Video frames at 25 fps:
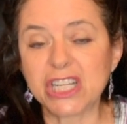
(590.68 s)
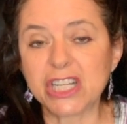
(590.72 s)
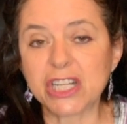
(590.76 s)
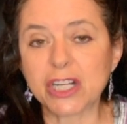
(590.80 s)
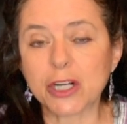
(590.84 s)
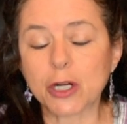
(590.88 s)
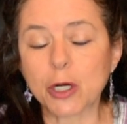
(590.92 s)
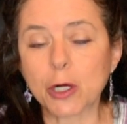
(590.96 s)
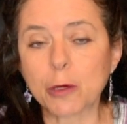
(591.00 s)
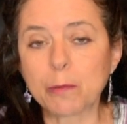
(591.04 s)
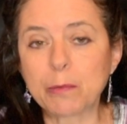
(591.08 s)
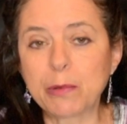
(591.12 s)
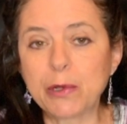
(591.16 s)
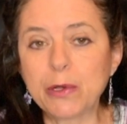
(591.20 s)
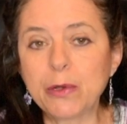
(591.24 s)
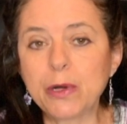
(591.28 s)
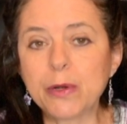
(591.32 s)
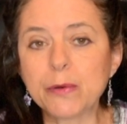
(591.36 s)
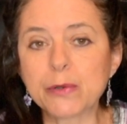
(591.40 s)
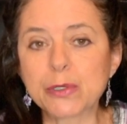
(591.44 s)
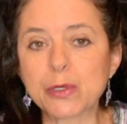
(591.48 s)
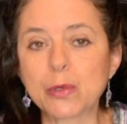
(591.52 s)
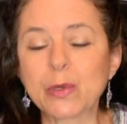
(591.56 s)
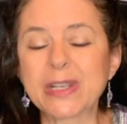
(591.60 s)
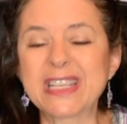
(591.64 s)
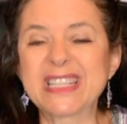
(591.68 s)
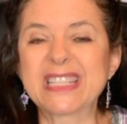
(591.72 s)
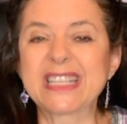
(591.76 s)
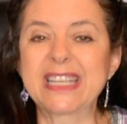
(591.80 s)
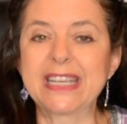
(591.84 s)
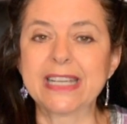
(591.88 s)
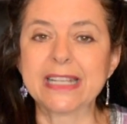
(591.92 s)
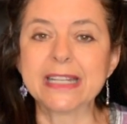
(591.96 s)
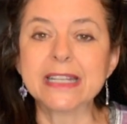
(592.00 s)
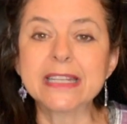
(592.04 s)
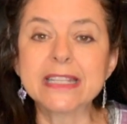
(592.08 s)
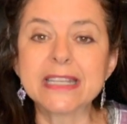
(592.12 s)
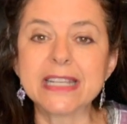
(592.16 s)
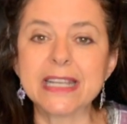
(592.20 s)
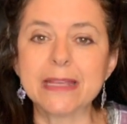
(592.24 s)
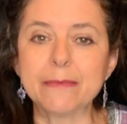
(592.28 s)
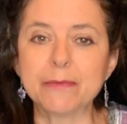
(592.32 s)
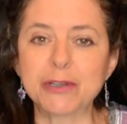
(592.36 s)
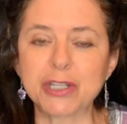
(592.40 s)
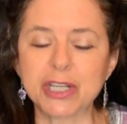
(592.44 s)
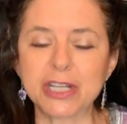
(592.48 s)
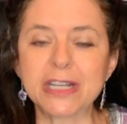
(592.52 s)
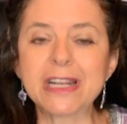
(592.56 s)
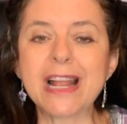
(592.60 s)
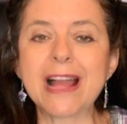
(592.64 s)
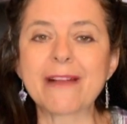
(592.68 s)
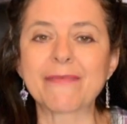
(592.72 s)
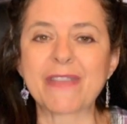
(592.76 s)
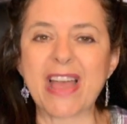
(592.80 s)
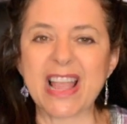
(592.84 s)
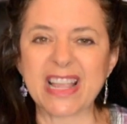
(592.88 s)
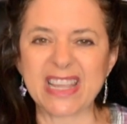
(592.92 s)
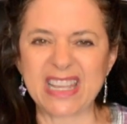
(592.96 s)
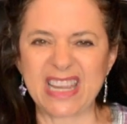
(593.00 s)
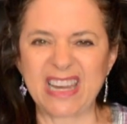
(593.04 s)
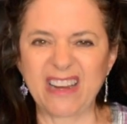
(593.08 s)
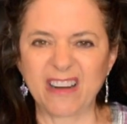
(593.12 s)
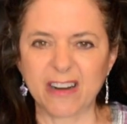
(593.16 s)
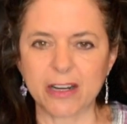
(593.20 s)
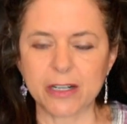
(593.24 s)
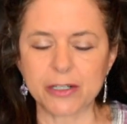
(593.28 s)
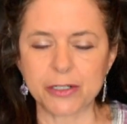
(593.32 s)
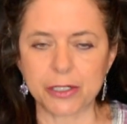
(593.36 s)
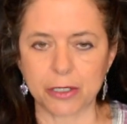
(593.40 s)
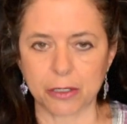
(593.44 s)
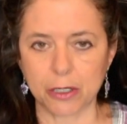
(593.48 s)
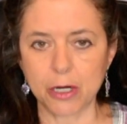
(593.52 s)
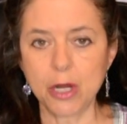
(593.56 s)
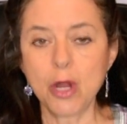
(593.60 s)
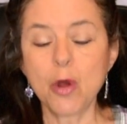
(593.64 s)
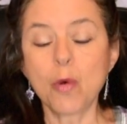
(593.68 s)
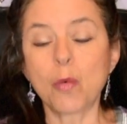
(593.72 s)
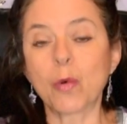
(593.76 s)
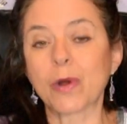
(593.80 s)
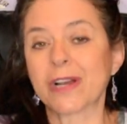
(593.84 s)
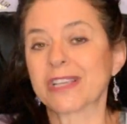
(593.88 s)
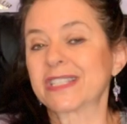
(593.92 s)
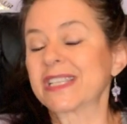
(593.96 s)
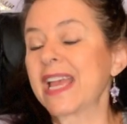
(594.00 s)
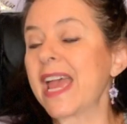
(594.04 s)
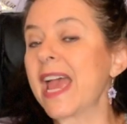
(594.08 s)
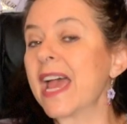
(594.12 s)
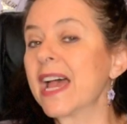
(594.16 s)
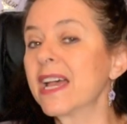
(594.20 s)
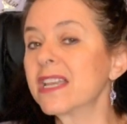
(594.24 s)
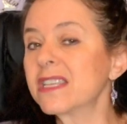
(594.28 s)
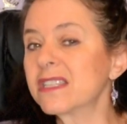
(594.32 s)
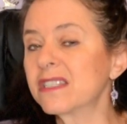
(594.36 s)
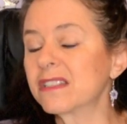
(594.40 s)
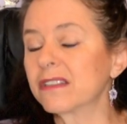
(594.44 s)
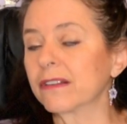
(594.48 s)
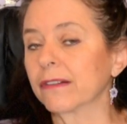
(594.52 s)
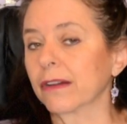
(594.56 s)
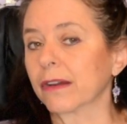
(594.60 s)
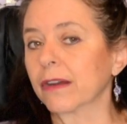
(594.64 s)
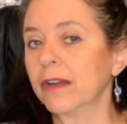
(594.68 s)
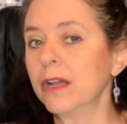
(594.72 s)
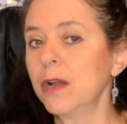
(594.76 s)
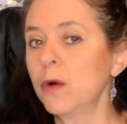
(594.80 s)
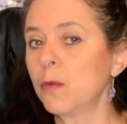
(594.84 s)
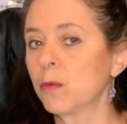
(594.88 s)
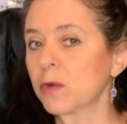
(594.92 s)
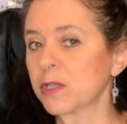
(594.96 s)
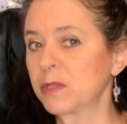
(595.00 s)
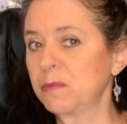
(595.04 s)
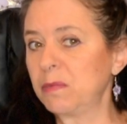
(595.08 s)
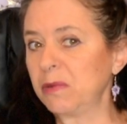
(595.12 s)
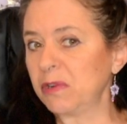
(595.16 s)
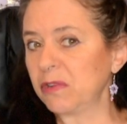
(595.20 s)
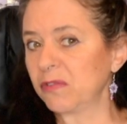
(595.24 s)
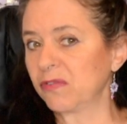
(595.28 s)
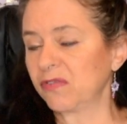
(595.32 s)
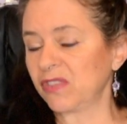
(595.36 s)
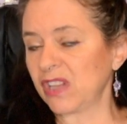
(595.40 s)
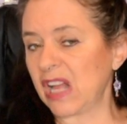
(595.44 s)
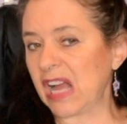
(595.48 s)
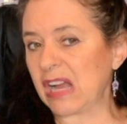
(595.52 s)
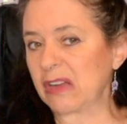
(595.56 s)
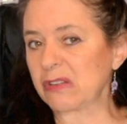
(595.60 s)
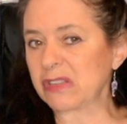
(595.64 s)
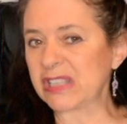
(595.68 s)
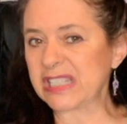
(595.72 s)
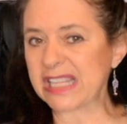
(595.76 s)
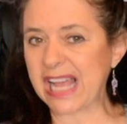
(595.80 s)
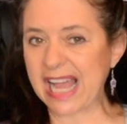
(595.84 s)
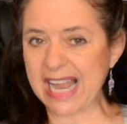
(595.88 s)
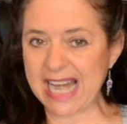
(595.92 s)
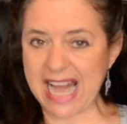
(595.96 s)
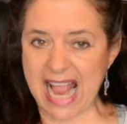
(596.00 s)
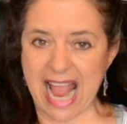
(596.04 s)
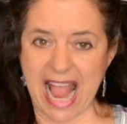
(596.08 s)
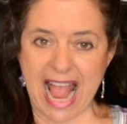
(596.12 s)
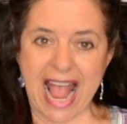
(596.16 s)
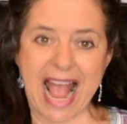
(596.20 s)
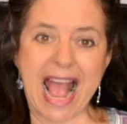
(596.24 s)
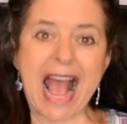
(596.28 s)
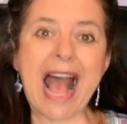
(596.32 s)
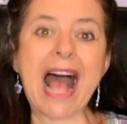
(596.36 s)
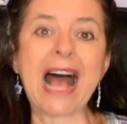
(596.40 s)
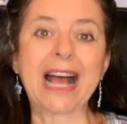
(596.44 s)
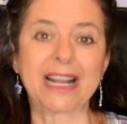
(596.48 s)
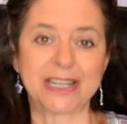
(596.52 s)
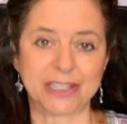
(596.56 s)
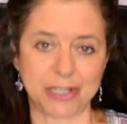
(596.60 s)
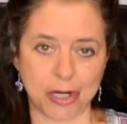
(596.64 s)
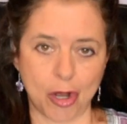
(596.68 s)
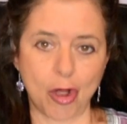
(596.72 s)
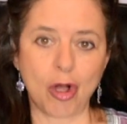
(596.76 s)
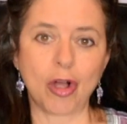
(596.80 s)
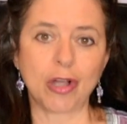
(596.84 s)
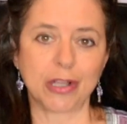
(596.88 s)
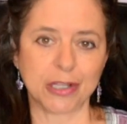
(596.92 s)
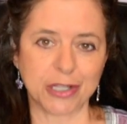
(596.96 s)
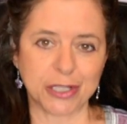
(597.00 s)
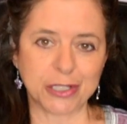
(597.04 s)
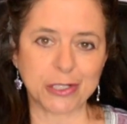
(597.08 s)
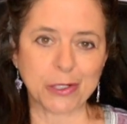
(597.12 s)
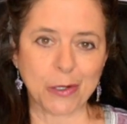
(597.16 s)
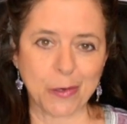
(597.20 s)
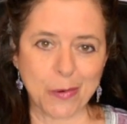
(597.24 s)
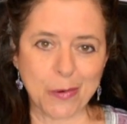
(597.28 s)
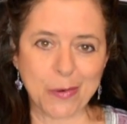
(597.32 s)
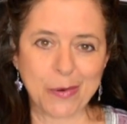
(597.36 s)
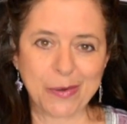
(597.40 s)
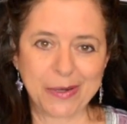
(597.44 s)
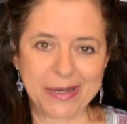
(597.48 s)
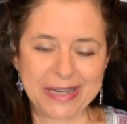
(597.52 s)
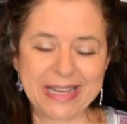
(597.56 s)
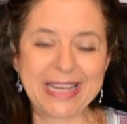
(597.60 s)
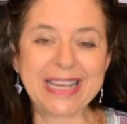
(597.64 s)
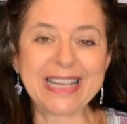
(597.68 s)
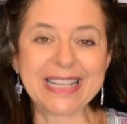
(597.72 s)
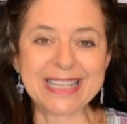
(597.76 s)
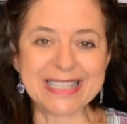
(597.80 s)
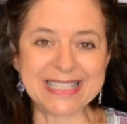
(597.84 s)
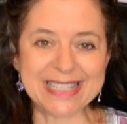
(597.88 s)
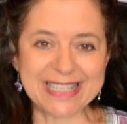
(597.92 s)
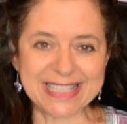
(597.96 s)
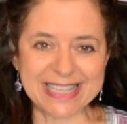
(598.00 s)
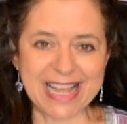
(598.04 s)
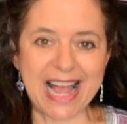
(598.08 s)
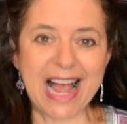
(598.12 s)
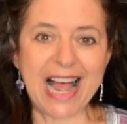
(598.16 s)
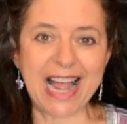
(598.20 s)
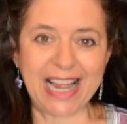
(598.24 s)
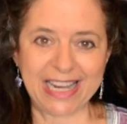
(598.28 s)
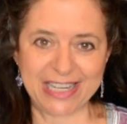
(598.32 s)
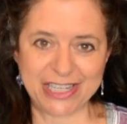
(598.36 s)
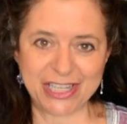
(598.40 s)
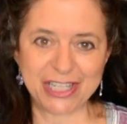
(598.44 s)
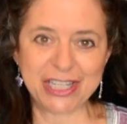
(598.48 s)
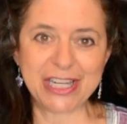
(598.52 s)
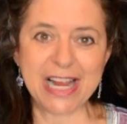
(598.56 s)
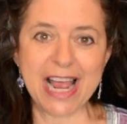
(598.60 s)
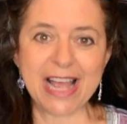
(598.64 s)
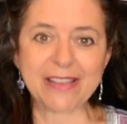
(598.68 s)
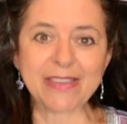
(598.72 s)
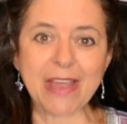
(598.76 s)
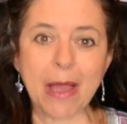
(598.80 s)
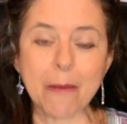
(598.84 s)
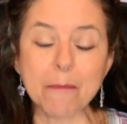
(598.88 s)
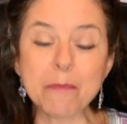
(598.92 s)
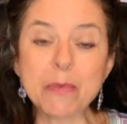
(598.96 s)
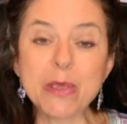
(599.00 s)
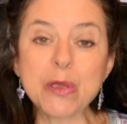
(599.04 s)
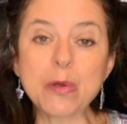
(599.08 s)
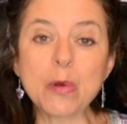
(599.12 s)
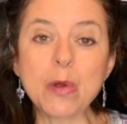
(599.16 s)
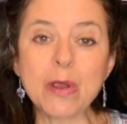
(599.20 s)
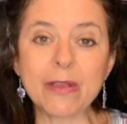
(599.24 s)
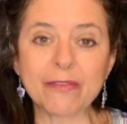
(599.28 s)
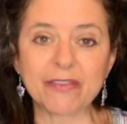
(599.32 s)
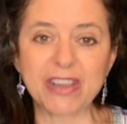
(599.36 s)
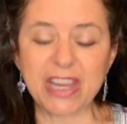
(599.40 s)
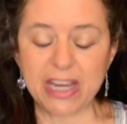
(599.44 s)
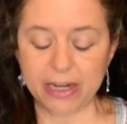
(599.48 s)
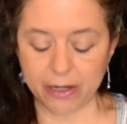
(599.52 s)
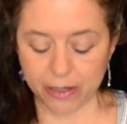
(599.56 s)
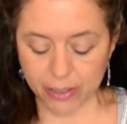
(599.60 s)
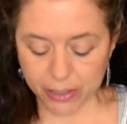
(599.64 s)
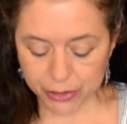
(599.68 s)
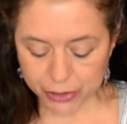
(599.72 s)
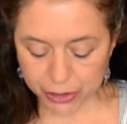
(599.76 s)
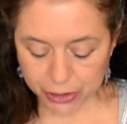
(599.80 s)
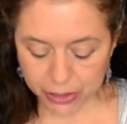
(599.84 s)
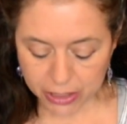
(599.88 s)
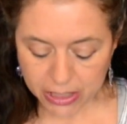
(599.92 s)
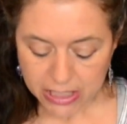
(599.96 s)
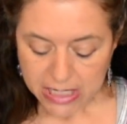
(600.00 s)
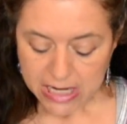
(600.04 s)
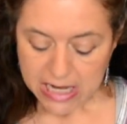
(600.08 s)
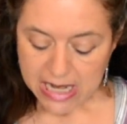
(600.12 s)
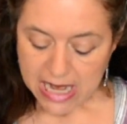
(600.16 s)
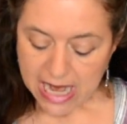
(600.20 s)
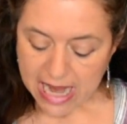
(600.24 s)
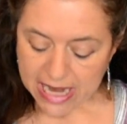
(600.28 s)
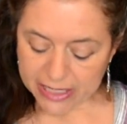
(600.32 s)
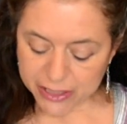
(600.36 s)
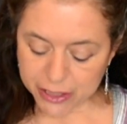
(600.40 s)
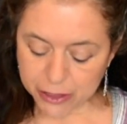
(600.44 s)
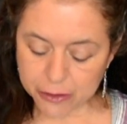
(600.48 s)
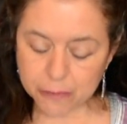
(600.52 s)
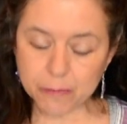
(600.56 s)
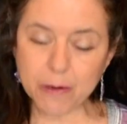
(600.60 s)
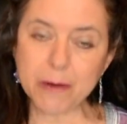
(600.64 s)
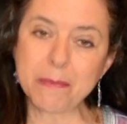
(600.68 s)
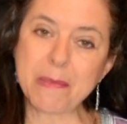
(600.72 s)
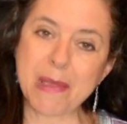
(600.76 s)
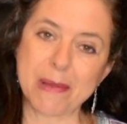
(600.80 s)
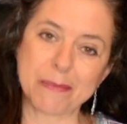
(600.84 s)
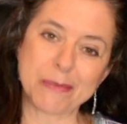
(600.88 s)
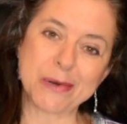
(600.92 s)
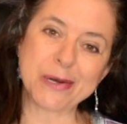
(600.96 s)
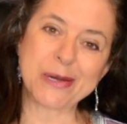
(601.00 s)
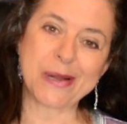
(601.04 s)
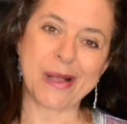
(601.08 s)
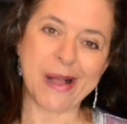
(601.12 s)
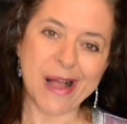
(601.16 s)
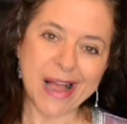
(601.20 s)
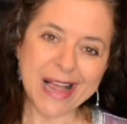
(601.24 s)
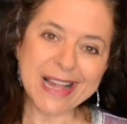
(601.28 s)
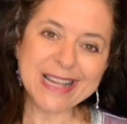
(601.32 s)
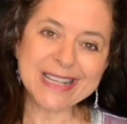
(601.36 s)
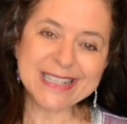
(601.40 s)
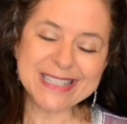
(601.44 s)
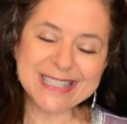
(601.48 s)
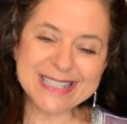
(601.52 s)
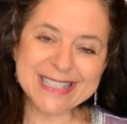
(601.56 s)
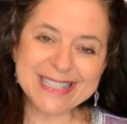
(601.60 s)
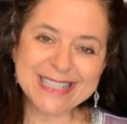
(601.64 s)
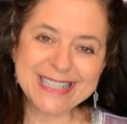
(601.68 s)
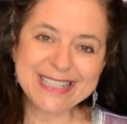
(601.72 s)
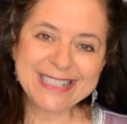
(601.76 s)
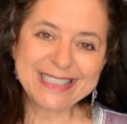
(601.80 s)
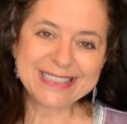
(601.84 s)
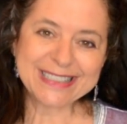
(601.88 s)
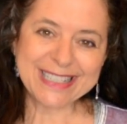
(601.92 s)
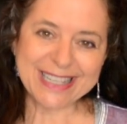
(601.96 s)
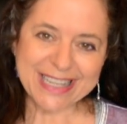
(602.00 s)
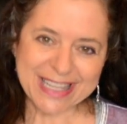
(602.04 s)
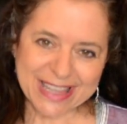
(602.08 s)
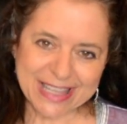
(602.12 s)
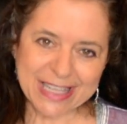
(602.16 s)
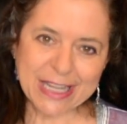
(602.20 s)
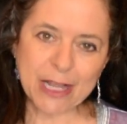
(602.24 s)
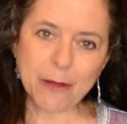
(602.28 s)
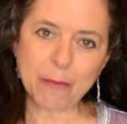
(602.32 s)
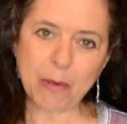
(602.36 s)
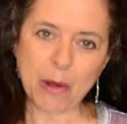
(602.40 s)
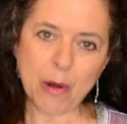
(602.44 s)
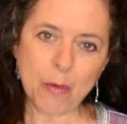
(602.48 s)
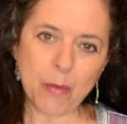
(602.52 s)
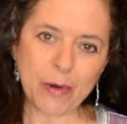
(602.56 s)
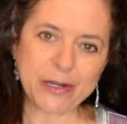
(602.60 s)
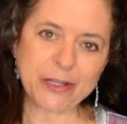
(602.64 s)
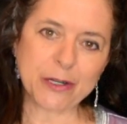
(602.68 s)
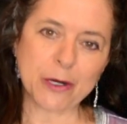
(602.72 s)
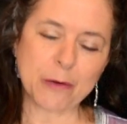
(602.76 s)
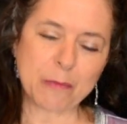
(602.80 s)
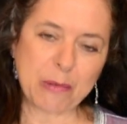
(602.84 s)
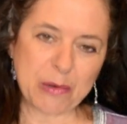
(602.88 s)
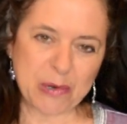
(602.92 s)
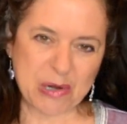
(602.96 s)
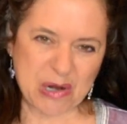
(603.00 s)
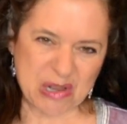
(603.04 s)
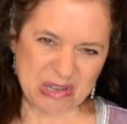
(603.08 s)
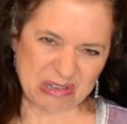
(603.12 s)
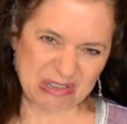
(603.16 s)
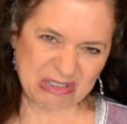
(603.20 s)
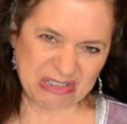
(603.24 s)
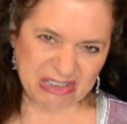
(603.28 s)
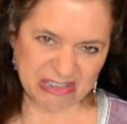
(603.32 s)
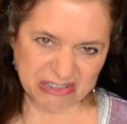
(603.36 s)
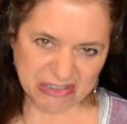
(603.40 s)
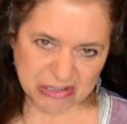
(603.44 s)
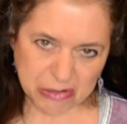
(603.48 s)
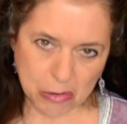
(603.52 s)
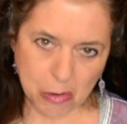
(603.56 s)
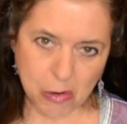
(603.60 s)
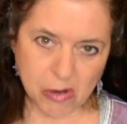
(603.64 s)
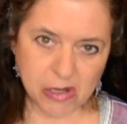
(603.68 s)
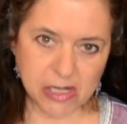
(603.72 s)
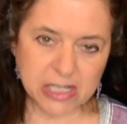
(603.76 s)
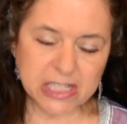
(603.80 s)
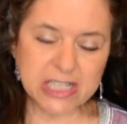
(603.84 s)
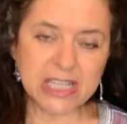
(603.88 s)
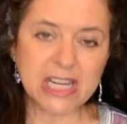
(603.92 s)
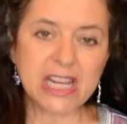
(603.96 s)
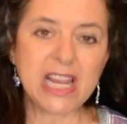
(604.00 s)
her beauty was only skin deep. She didn't have that character. Whereas Esther was beautiful outside and also inside. She had that beauty of character. And just remember, guys, like think about when you're about 100 years old,